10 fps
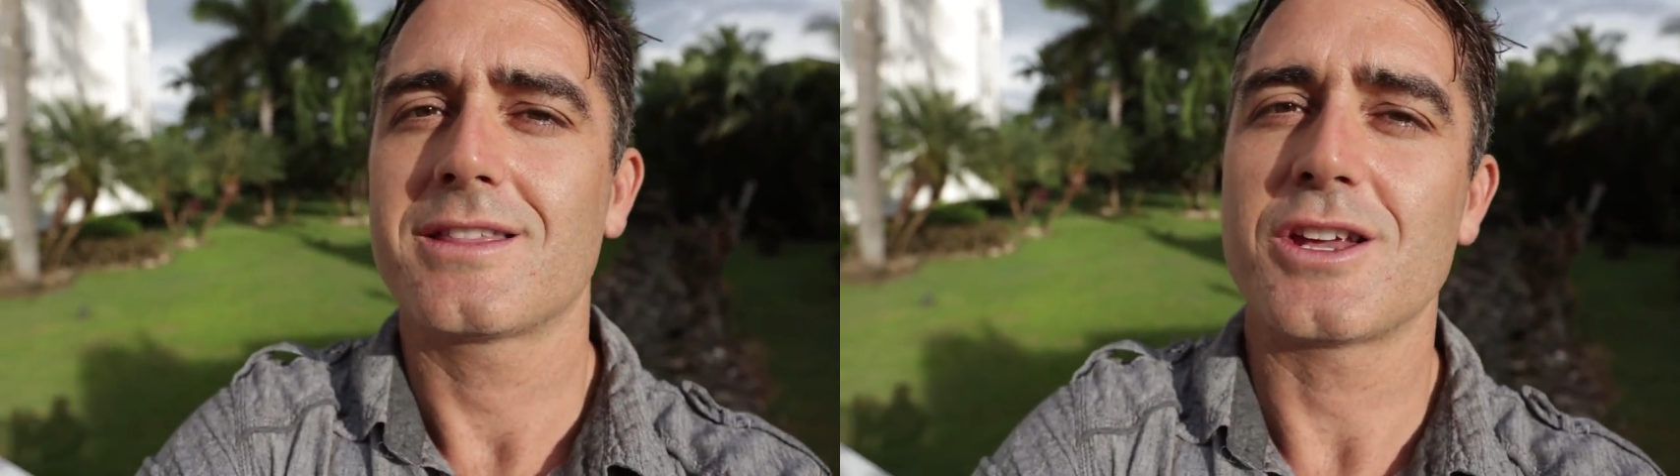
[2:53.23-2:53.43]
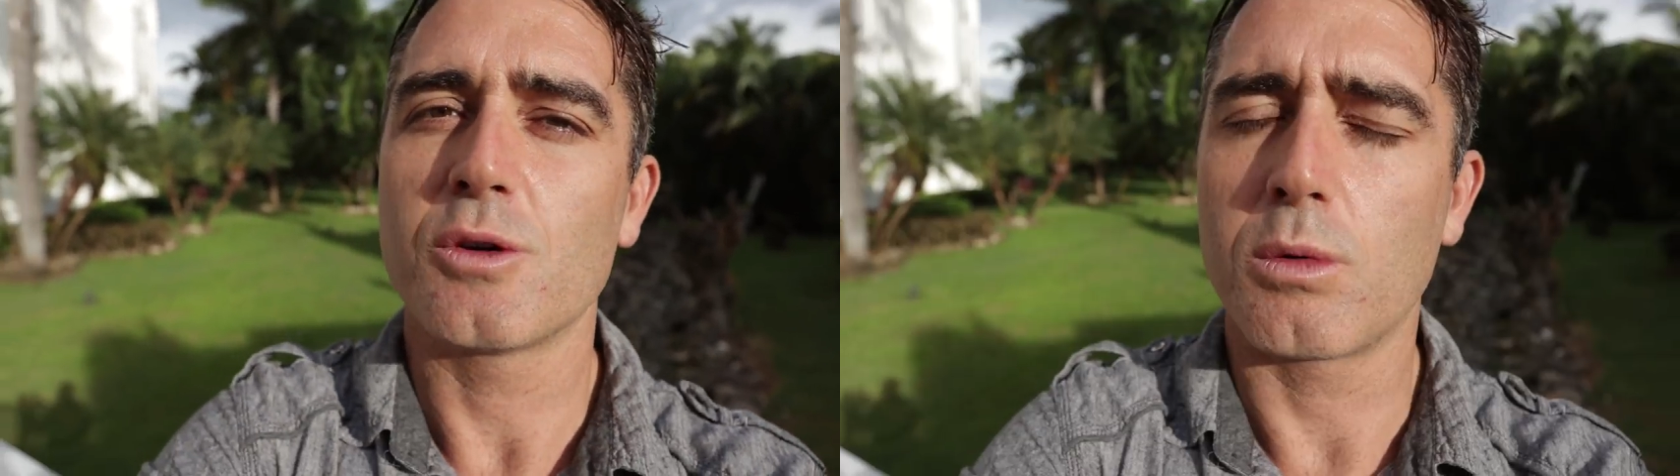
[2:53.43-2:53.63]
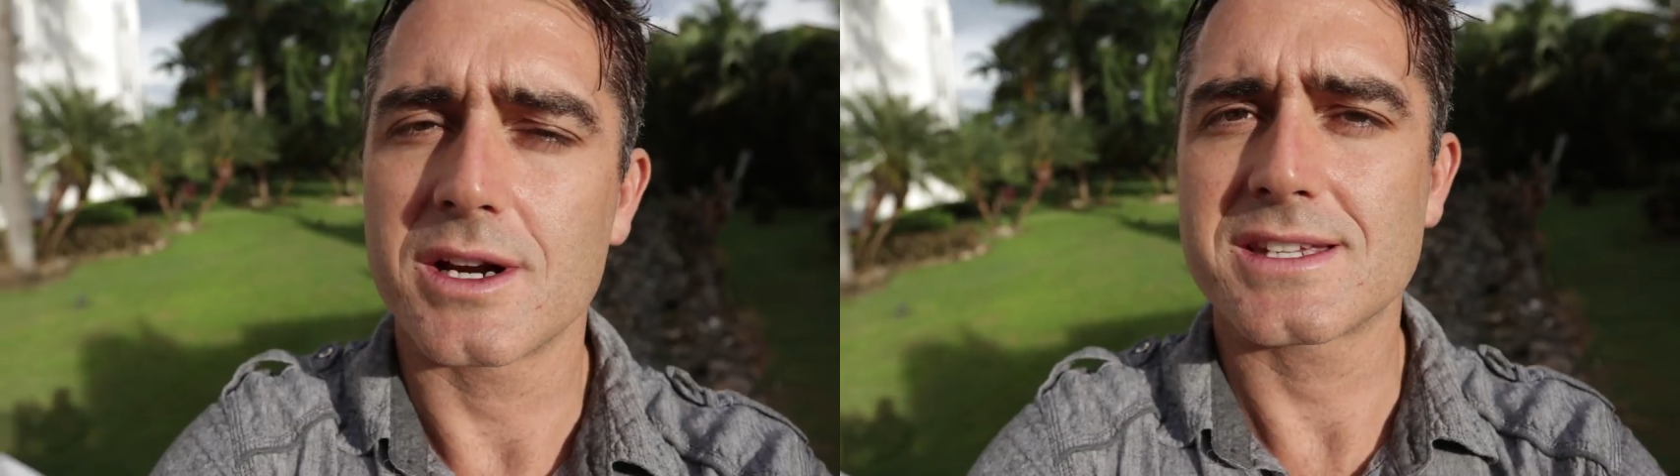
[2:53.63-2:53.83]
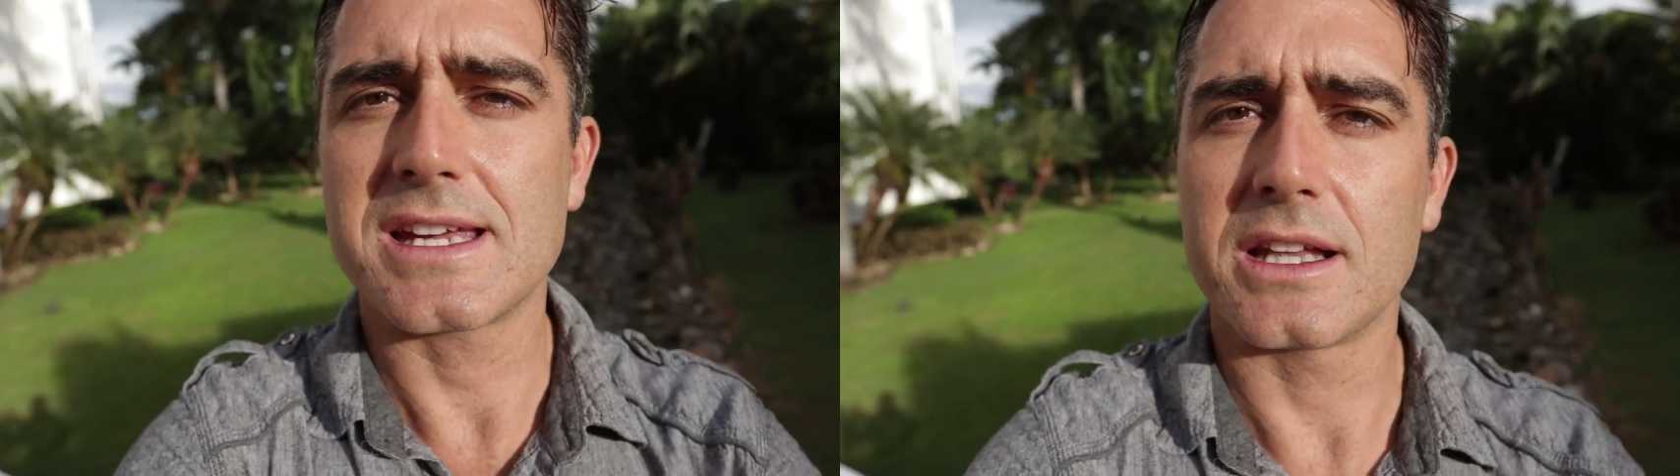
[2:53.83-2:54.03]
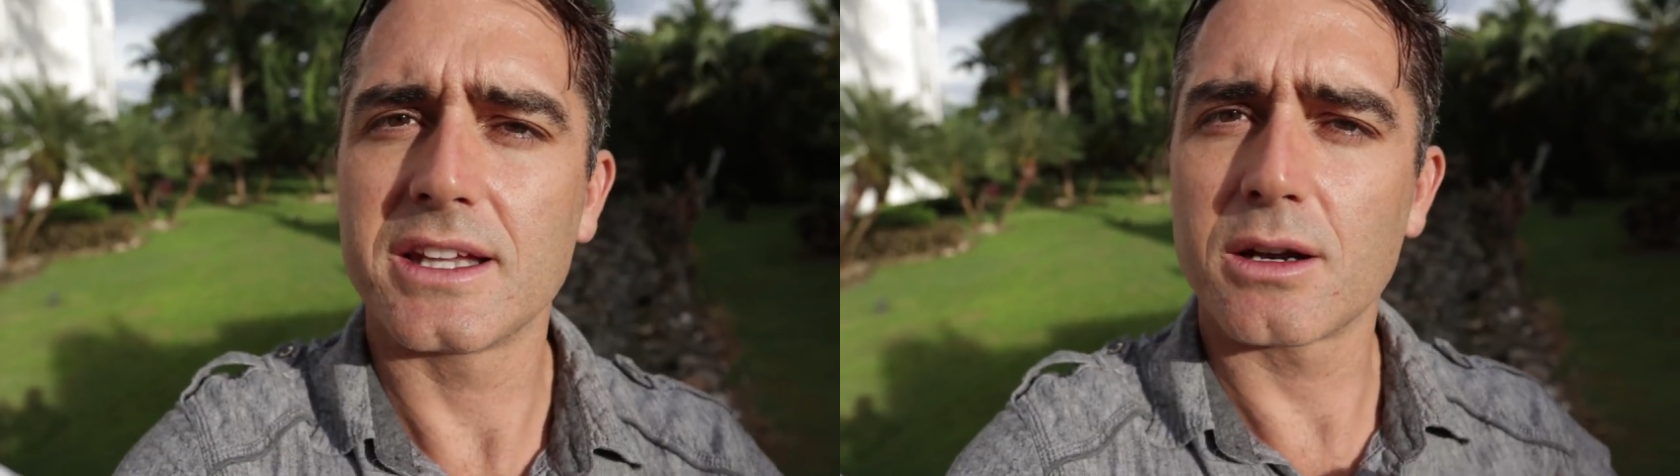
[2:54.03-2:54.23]
then you'll want to
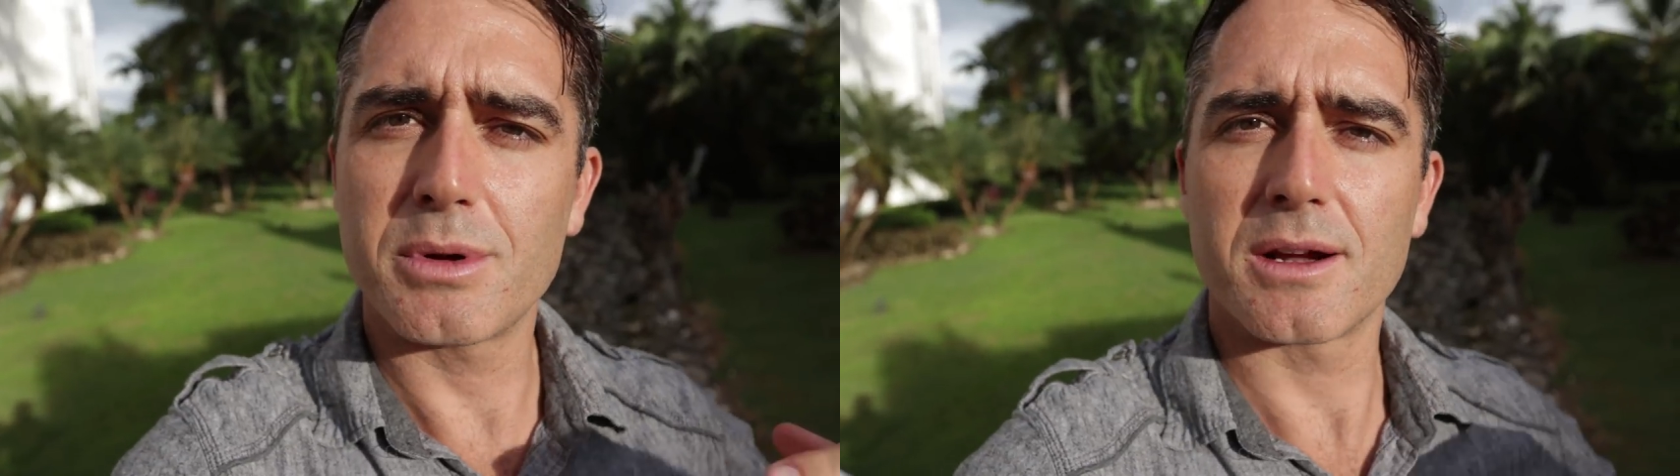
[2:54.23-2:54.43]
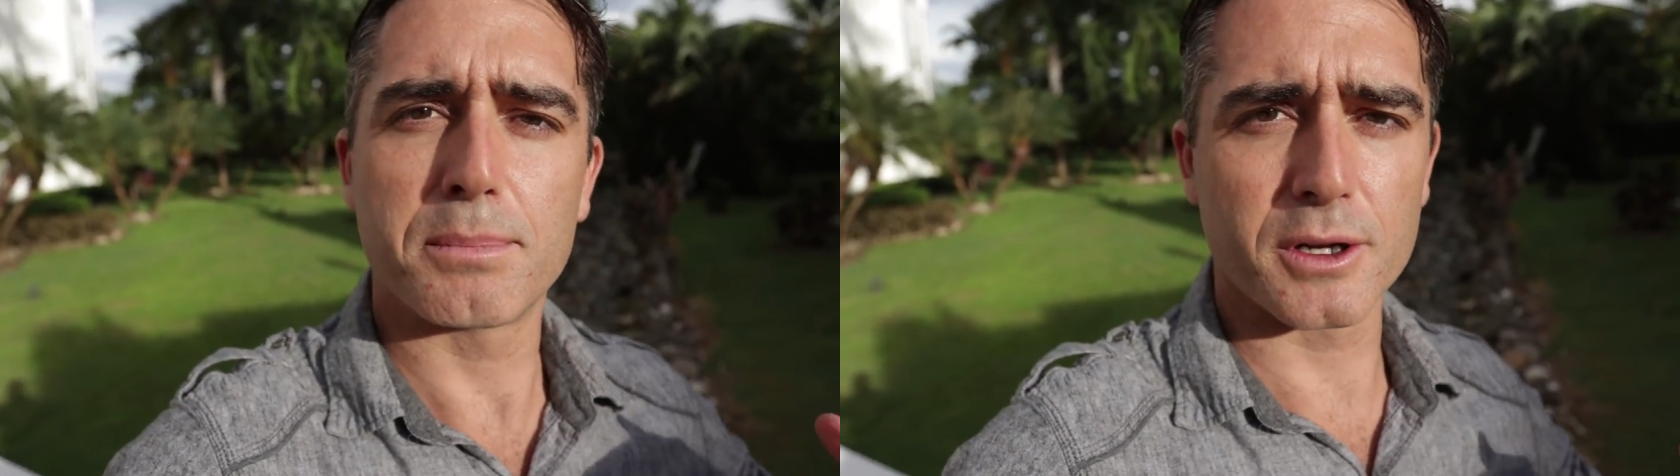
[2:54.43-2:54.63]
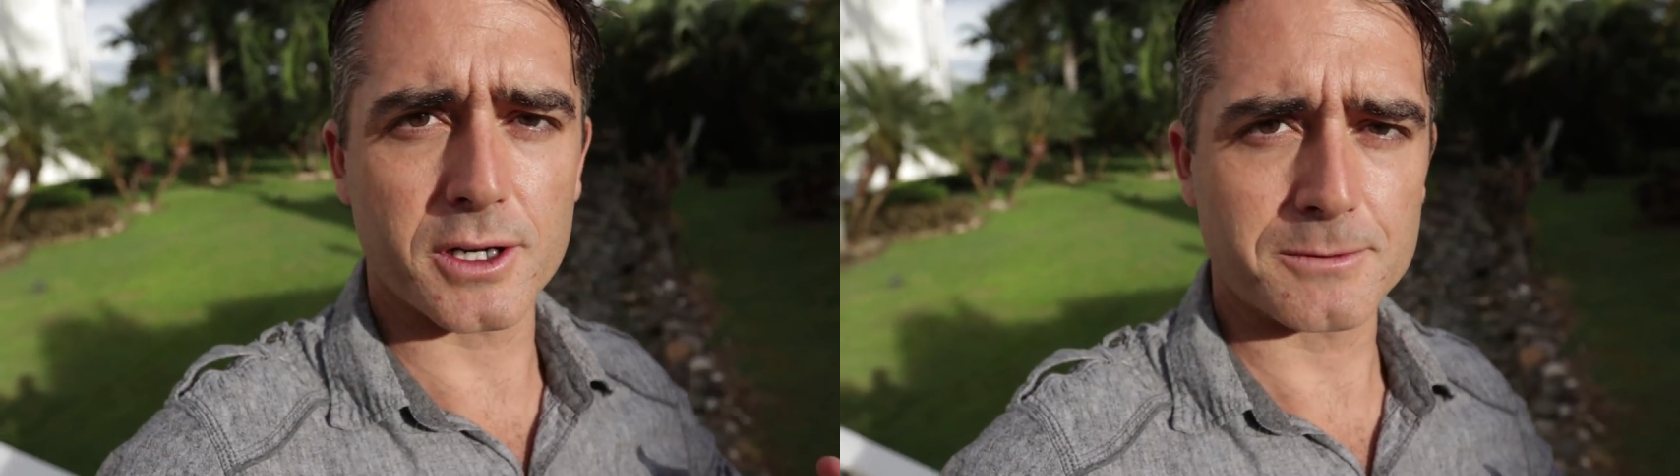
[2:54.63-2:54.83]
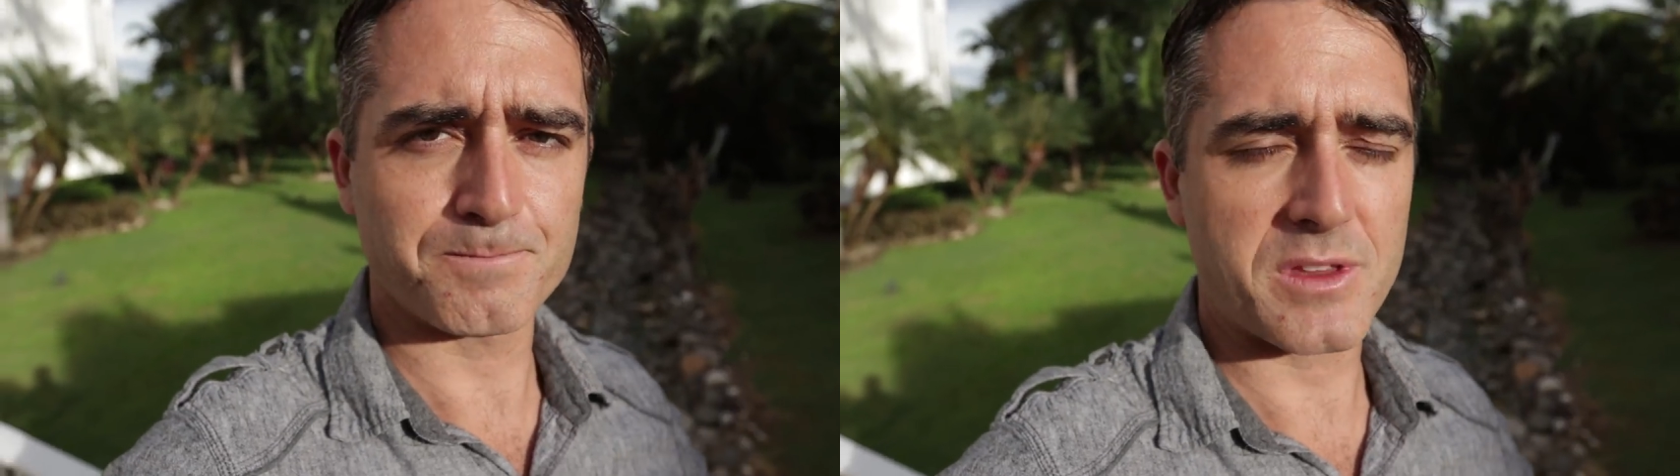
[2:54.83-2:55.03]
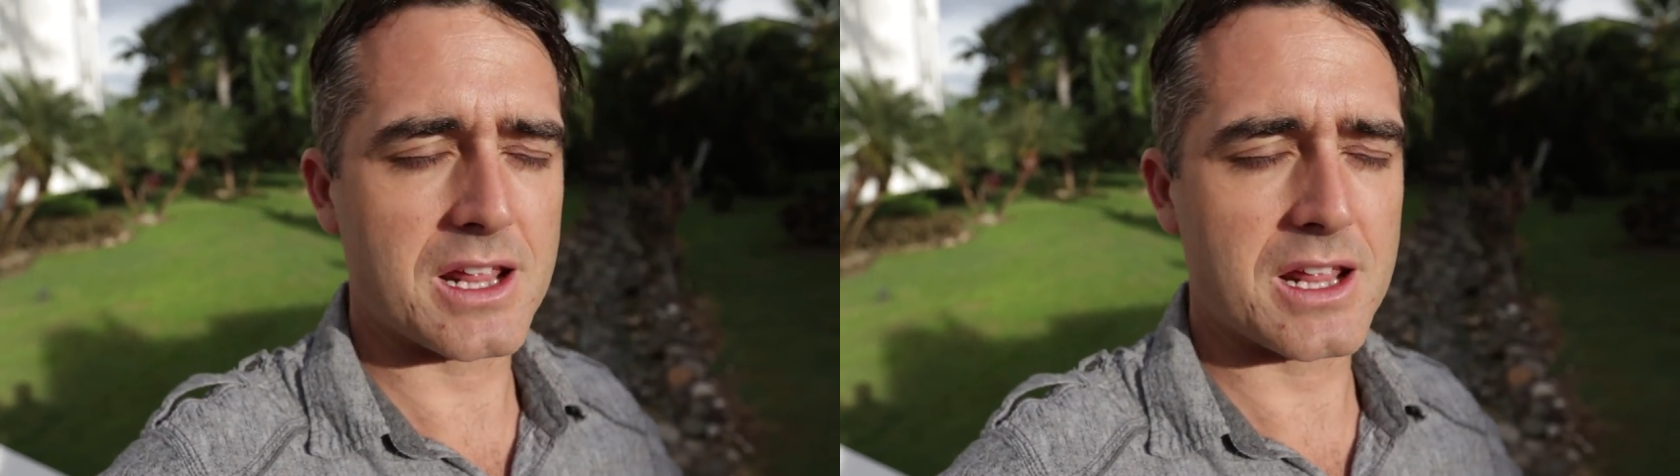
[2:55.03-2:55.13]
see a little bit of blur.